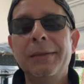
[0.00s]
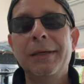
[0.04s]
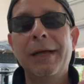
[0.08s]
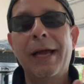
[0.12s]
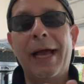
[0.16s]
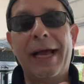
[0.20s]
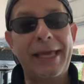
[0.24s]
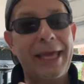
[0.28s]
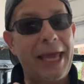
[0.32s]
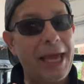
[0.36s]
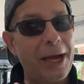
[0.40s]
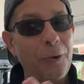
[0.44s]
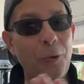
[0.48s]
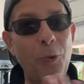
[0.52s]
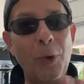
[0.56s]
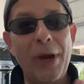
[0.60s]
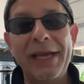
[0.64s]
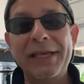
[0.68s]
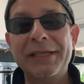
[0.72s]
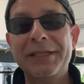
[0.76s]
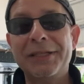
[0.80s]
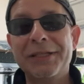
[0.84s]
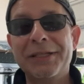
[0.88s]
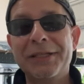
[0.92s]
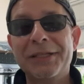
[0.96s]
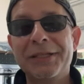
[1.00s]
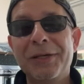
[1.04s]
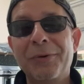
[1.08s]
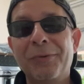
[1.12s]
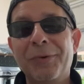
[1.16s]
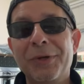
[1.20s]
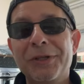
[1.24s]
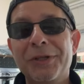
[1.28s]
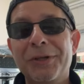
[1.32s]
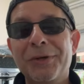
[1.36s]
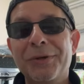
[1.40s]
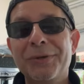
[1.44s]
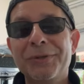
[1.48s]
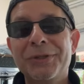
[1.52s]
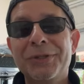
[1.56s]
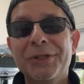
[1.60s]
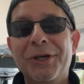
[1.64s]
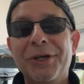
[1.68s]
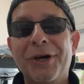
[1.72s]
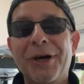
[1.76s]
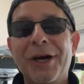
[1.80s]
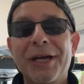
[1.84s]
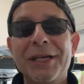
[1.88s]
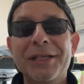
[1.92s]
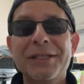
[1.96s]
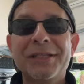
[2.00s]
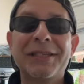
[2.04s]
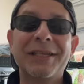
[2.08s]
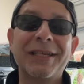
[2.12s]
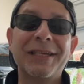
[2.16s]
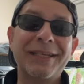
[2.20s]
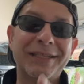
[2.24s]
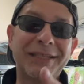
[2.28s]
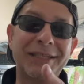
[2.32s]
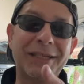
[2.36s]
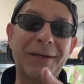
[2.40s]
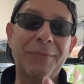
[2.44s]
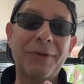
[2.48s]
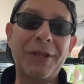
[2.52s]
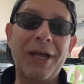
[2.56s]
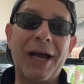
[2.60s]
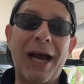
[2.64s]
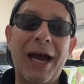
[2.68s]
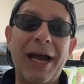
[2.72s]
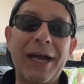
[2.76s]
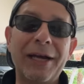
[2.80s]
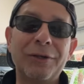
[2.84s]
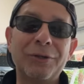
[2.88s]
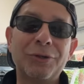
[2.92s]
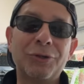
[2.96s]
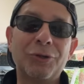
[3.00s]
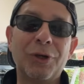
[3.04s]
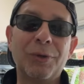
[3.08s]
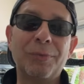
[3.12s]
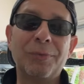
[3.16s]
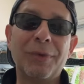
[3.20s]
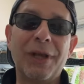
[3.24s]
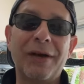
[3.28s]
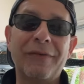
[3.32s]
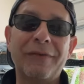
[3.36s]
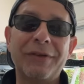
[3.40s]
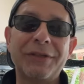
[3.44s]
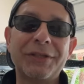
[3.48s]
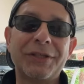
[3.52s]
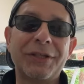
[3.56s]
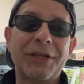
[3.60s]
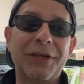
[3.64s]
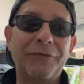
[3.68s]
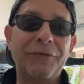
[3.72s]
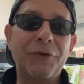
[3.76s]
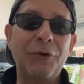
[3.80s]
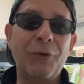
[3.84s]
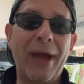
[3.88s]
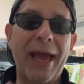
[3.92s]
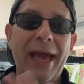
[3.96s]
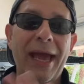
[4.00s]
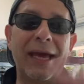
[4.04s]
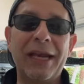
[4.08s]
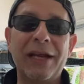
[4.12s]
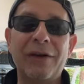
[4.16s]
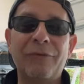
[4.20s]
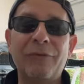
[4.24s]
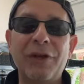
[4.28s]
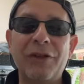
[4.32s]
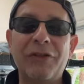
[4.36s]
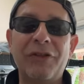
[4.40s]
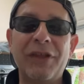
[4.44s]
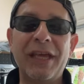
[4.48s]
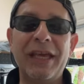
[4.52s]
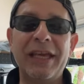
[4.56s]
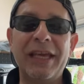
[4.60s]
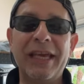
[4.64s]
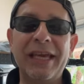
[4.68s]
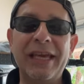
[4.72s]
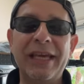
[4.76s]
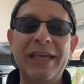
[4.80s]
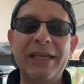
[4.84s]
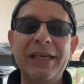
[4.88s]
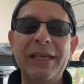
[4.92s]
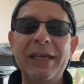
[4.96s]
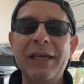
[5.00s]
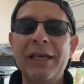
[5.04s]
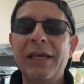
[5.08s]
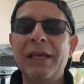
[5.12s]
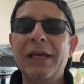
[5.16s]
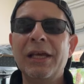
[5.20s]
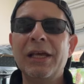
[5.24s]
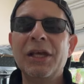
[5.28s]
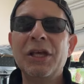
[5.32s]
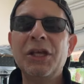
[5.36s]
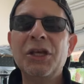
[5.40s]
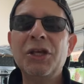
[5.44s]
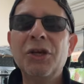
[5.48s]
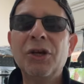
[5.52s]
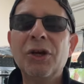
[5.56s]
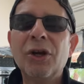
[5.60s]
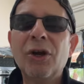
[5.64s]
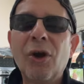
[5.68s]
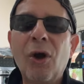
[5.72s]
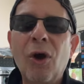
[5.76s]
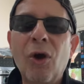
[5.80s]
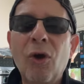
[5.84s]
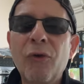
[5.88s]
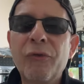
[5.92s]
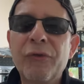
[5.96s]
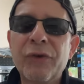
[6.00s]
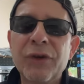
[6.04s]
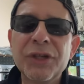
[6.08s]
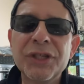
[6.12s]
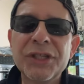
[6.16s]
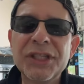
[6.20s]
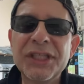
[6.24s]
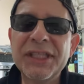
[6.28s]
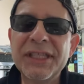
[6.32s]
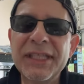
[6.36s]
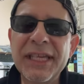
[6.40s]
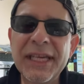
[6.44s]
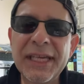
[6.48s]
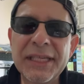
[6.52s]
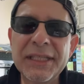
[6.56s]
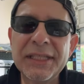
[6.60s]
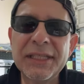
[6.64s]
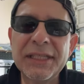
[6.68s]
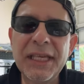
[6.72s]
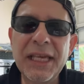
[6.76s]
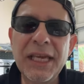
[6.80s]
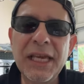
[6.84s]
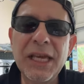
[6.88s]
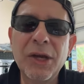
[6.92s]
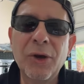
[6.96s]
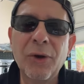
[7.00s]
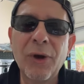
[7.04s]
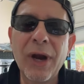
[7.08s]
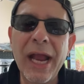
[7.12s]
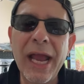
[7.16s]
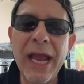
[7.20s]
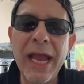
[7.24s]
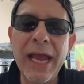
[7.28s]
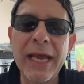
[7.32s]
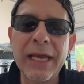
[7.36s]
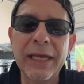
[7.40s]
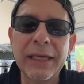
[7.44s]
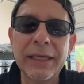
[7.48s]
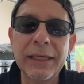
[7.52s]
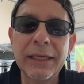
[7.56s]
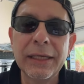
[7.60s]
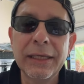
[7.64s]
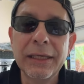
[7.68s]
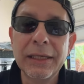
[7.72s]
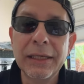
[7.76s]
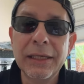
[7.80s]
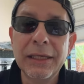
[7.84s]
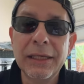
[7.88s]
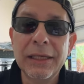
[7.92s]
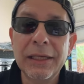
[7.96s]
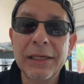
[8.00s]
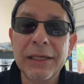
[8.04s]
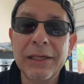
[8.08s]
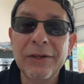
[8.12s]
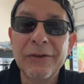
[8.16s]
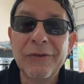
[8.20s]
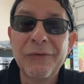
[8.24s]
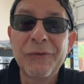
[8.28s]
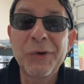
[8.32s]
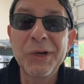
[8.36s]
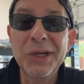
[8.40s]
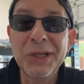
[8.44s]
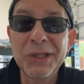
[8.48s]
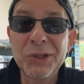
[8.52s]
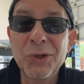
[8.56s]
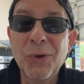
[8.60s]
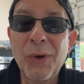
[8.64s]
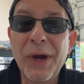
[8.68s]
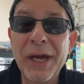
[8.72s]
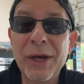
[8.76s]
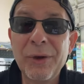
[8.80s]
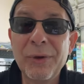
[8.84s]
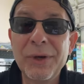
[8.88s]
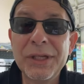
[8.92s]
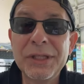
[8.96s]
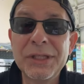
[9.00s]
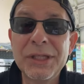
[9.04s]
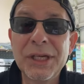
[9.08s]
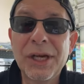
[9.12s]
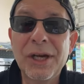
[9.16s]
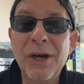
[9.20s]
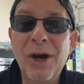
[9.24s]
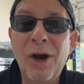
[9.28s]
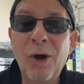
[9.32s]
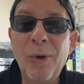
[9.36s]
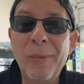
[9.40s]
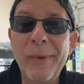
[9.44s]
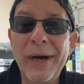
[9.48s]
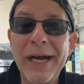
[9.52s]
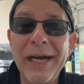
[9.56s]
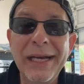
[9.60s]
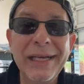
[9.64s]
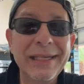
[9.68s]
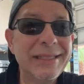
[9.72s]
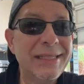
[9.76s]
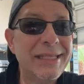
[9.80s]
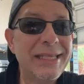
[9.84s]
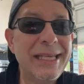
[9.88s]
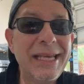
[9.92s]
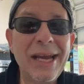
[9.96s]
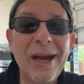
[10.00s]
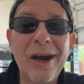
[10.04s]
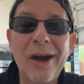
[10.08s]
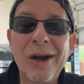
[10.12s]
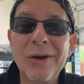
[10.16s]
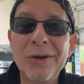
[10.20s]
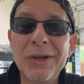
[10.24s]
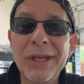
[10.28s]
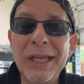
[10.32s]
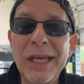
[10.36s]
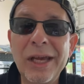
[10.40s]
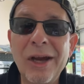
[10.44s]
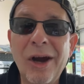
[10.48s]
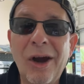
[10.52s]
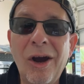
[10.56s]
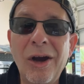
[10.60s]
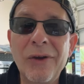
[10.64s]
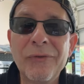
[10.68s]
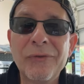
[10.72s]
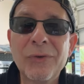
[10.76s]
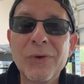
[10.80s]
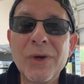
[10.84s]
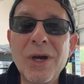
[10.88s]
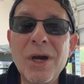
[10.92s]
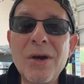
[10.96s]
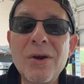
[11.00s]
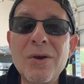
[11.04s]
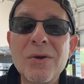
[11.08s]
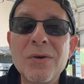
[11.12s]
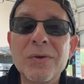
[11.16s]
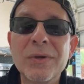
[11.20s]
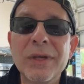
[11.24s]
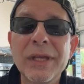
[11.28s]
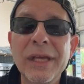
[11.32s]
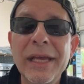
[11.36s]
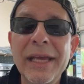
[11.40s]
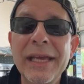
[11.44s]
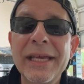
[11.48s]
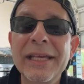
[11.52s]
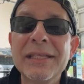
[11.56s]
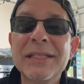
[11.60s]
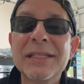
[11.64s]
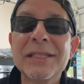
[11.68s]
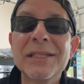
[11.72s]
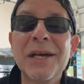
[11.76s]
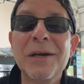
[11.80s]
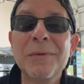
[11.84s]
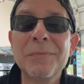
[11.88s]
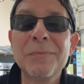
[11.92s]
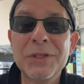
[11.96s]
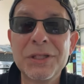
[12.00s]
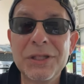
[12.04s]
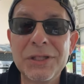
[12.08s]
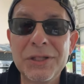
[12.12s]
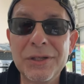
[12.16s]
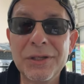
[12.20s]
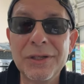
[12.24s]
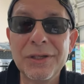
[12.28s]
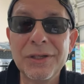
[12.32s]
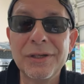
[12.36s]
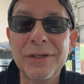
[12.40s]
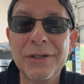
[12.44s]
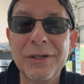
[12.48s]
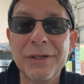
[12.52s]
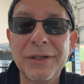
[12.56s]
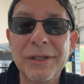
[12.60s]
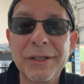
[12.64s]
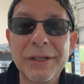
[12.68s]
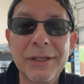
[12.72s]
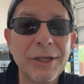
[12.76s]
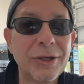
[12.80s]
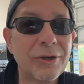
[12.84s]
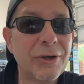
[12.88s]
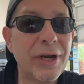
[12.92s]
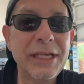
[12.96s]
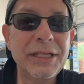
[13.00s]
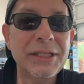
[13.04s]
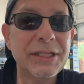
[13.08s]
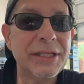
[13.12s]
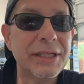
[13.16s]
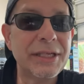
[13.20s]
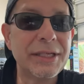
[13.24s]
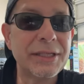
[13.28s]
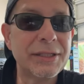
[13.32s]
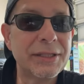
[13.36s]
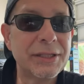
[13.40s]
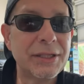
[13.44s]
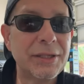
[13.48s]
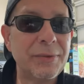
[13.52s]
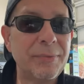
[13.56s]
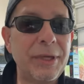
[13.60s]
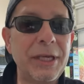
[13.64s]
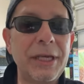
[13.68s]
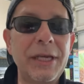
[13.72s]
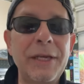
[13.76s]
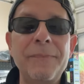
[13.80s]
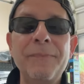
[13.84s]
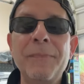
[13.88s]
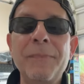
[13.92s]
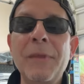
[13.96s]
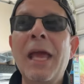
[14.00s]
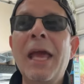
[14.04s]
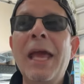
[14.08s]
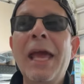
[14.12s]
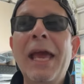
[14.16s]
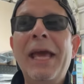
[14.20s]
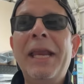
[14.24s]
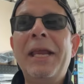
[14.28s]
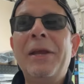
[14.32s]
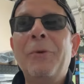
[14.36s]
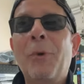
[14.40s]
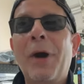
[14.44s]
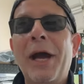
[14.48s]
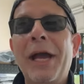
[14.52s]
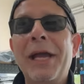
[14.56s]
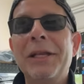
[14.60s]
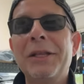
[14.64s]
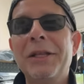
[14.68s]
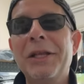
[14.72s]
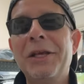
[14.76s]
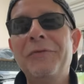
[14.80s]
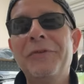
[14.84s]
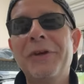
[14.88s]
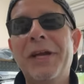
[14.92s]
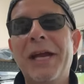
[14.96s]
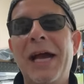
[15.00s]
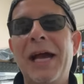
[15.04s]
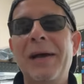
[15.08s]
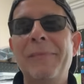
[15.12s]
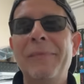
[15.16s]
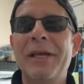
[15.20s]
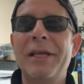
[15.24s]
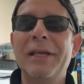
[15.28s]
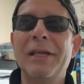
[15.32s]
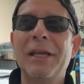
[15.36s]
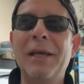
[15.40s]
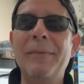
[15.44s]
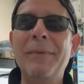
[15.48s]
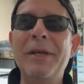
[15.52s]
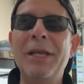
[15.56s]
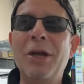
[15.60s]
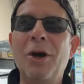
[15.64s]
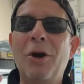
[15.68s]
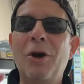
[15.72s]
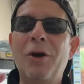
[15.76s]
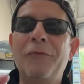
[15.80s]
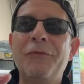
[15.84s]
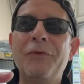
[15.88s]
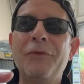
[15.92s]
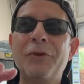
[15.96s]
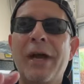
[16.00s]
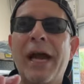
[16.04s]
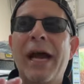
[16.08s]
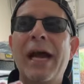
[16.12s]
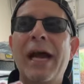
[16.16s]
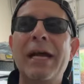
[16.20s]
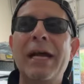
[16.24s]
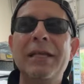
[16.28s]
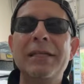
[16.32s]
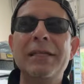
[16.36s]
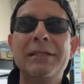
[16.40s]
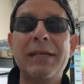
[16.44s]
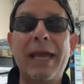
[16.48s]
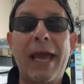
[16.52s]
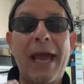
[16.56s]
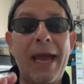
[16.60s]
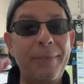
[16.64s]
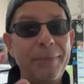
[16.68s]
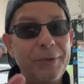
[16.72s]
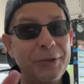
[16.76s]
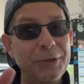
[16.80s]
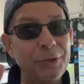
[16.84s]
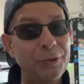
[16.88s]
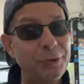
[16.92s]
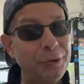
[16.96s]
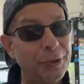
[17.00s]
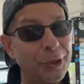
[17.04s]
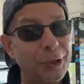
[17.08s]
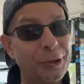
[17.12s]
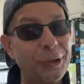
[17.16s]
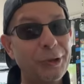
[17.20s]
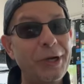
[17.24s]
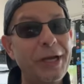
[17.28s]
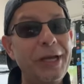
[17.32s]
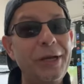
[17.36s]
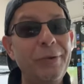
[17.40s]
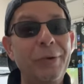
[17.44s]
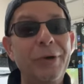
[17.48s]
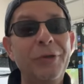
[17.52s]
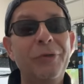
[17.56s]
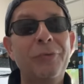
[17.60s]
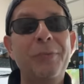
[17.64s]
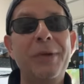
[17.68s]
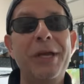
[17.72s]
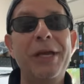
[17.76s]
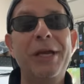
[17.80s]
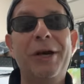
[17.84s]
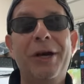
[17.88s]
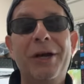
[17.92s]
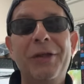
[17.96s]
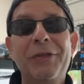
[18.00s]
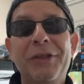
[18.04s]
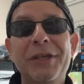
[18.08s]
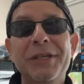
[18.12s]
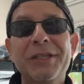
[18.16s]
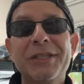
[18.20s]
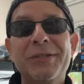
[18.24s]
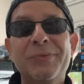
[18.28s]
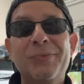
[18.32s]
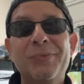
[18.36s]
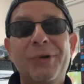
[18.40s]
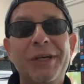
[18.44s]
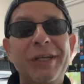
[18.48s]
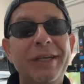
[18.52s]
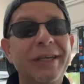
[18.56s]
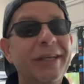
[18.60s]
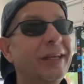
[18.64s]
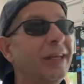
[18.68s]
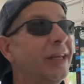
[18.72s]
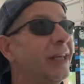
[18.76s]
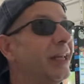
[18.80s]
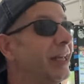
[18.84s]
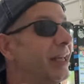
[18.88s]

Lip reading: I can't wait to see what those cost. It's some of the higher trim levels, and if you add everything in, you're over $60,000 for a Toyota Tacoma TRD Off-Road. It's absurd. Craziness to me. Anyway, leave a comment. Let me know if you guys happen to agree with me on this one.